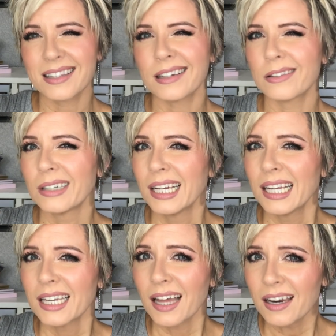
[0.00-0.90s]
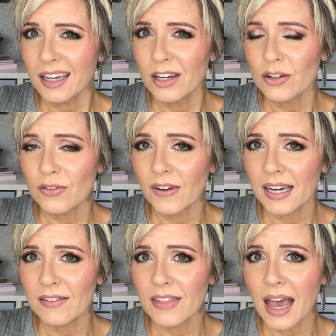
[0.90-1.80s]
so not a huge
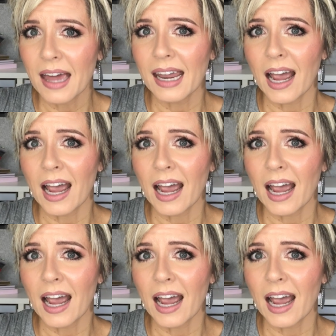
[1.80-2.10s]
fan of that.